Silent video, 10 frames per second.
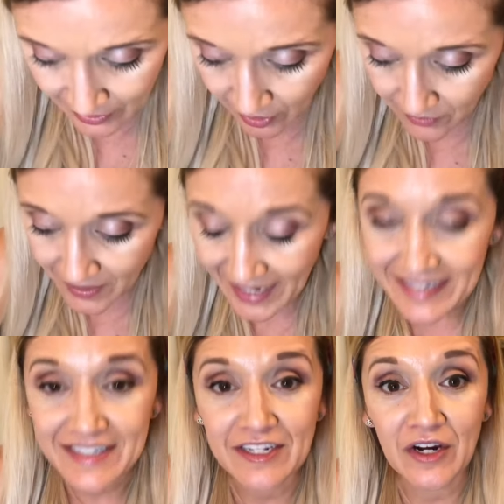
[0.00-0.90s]
All
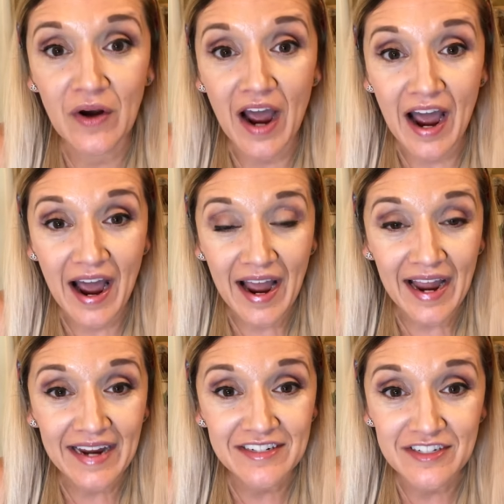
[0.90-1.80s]
right, so
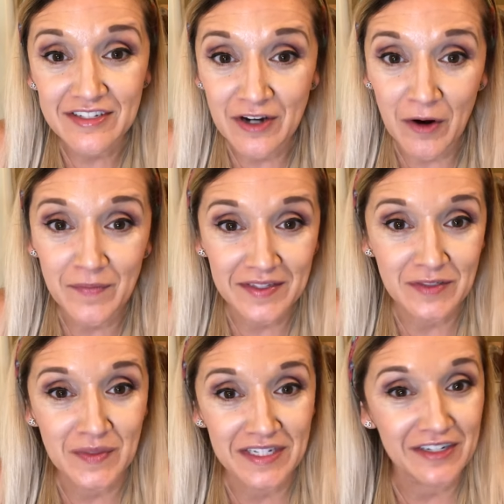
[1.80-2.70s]
I just hope
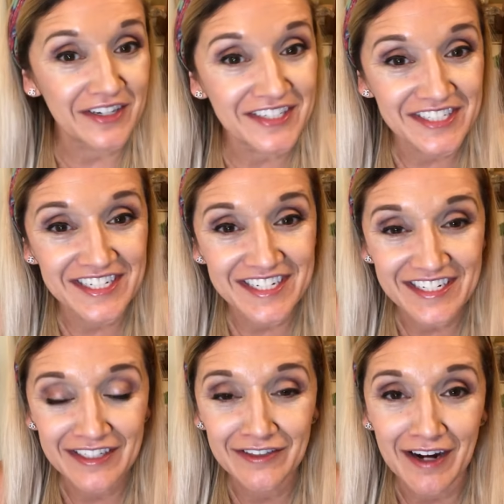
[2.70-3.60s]
this was encouraging to
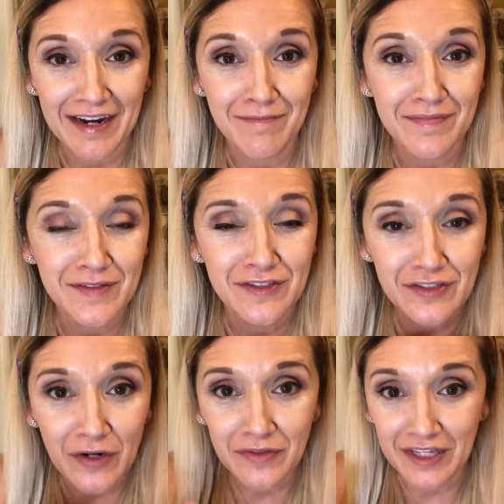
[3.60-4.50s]
you. I'm
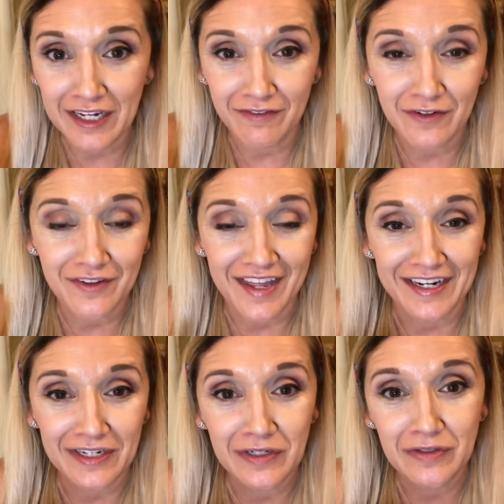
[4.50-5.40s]
so thankful
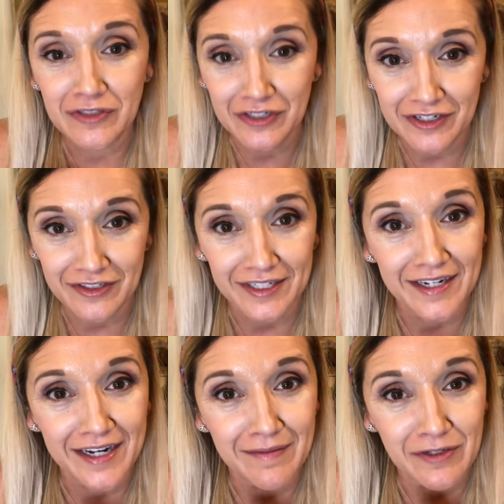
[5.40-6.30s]
that you took your
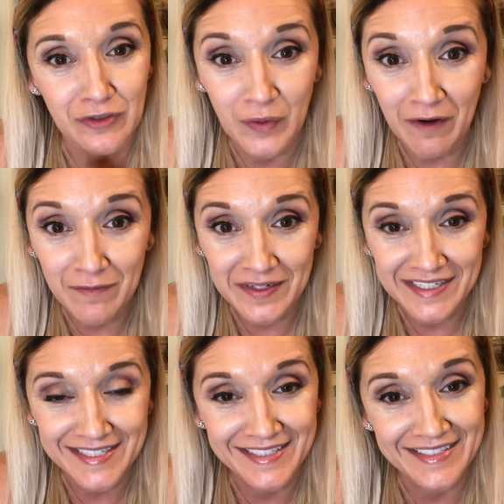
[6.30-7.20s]
time, your 12
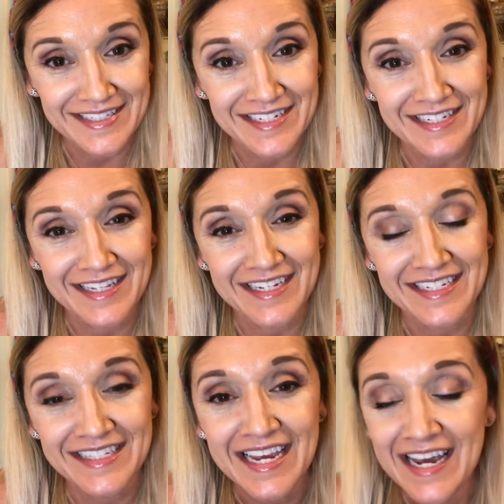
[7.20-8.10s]
minutes to listen to
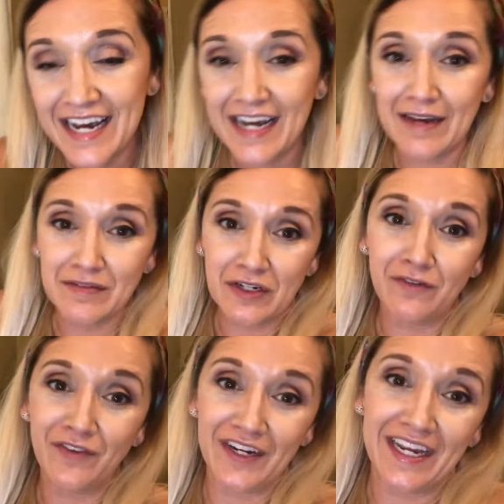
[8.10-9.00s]
this.
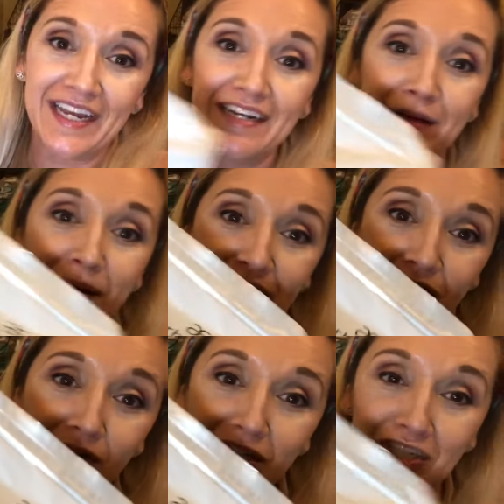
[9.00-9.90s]
Don't forget about the
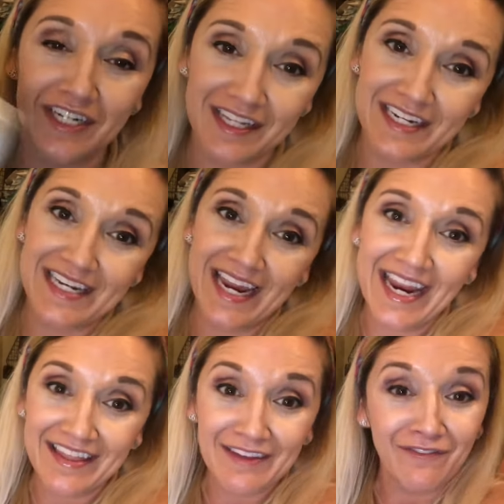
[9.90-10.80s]
question of the day
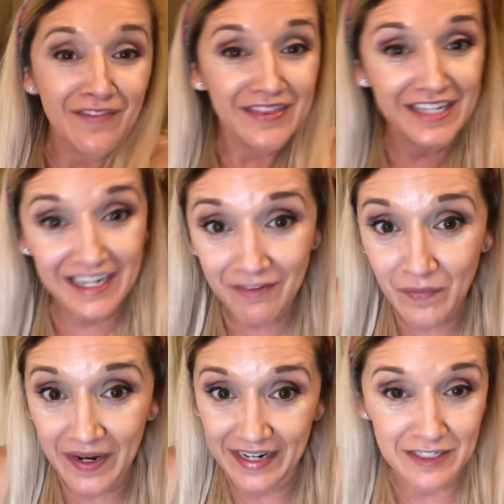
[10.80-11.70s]
and the
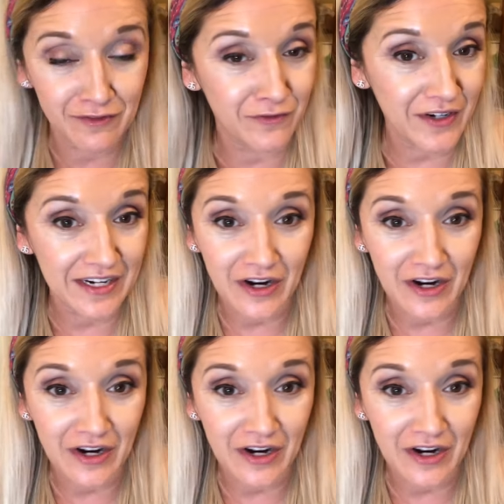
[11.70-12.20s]
giveaway. It's free.